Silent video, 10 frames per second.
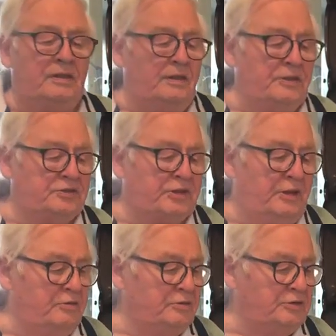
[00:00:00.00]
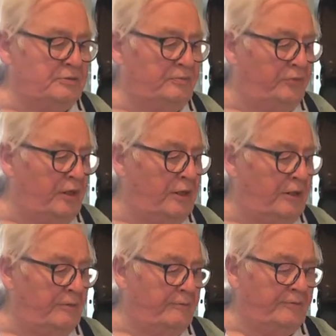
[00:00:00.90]
Let's close in
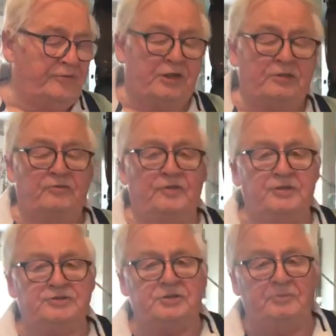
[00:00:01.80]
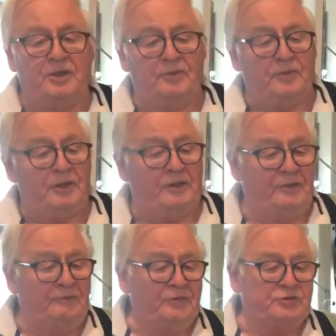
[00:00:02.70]
prayer. Thank you for listening, by the way.
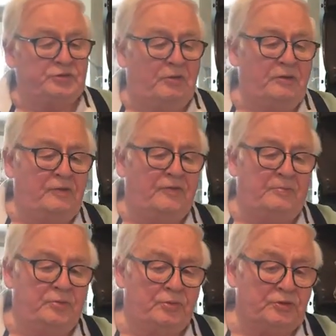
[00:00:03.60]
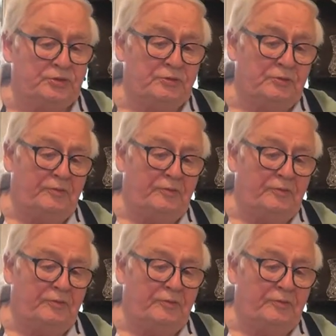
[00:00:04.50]
Sorry if I bored you.